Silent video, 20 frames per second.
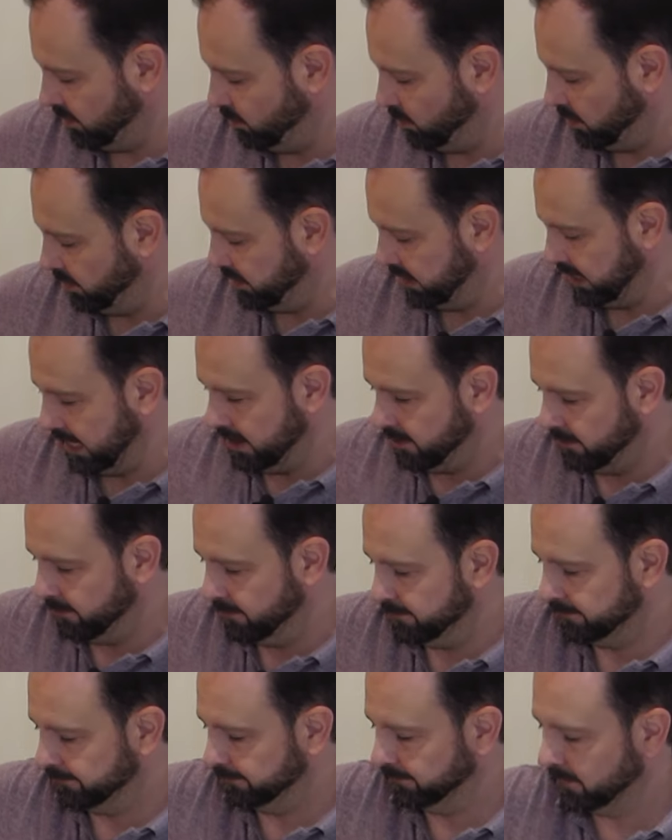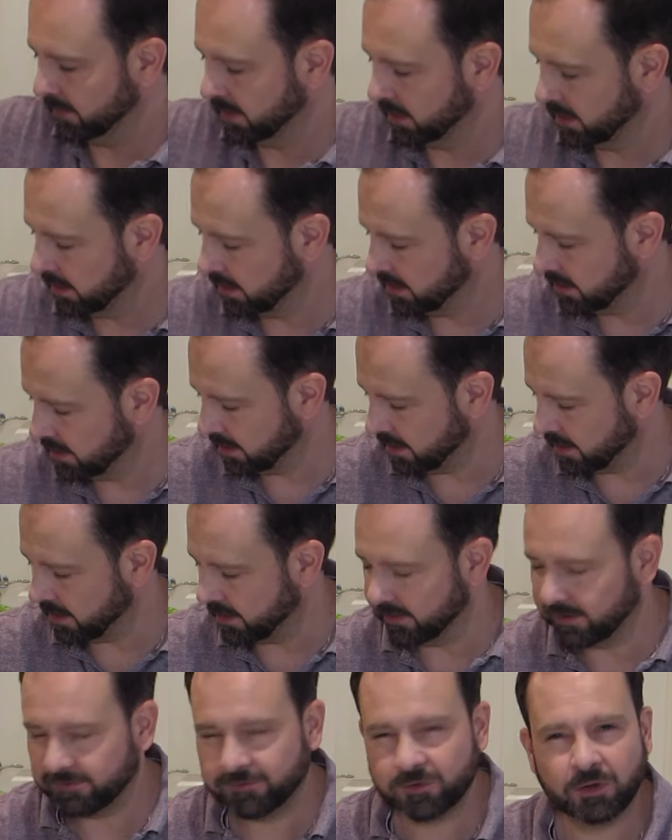wilted down and
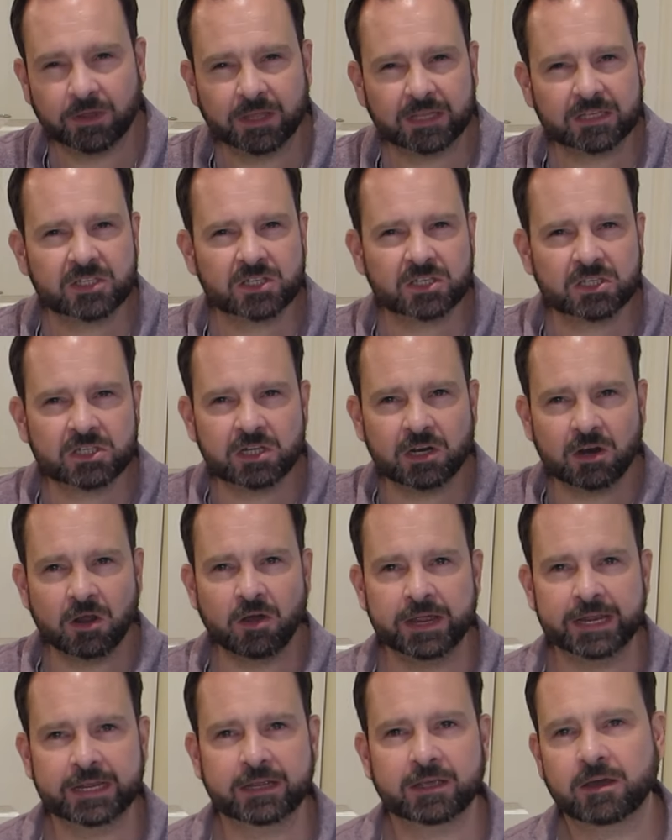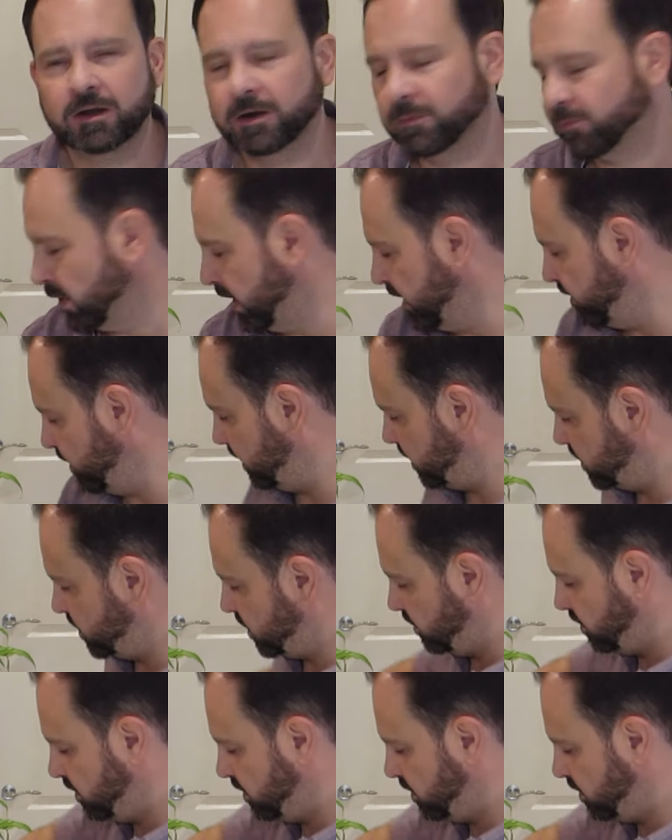they've got a slight kind of browning to